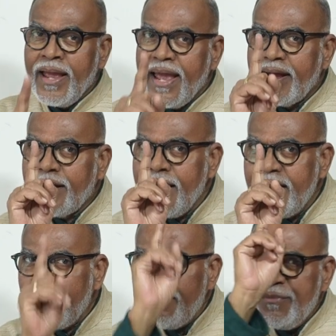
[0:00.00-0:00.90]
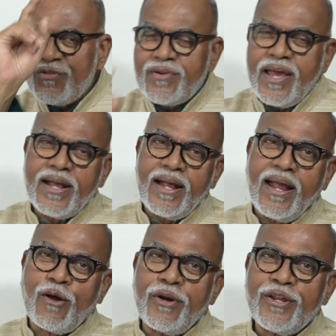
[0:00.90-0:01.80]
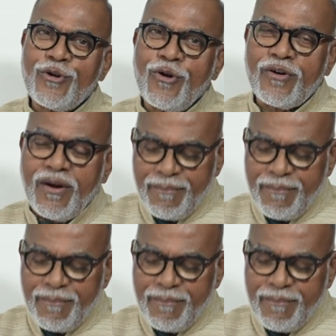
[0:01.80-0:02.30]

A greater mistake, according to Dr.